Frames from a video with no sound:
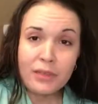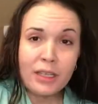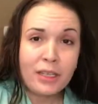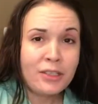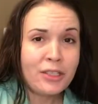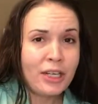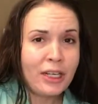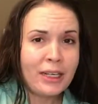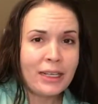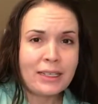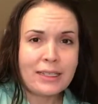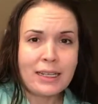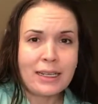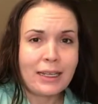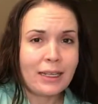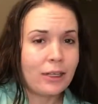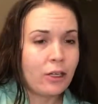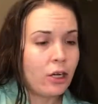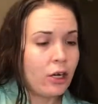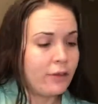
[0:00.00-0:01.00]
Sorry guys, I
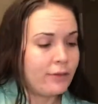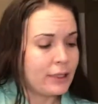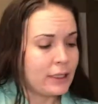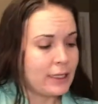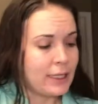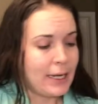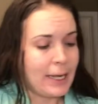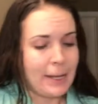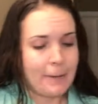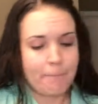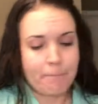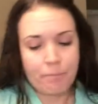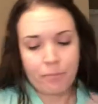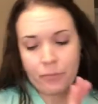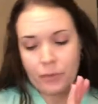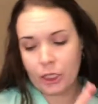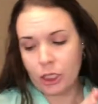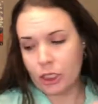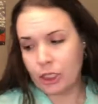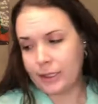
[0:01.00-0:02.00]
need coffee today.
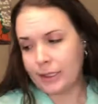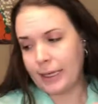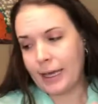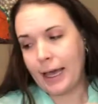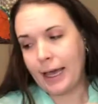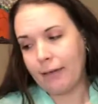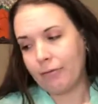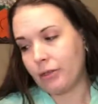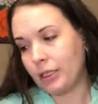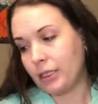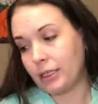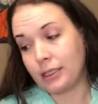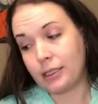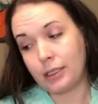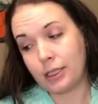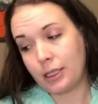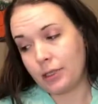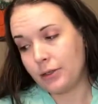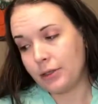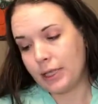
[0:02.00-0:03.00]
You're just gonna have to
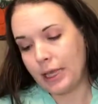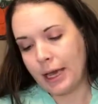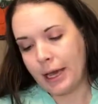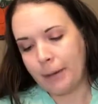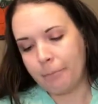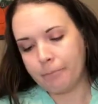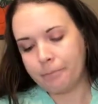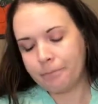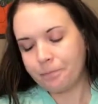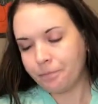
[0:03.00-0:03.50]
excuse that.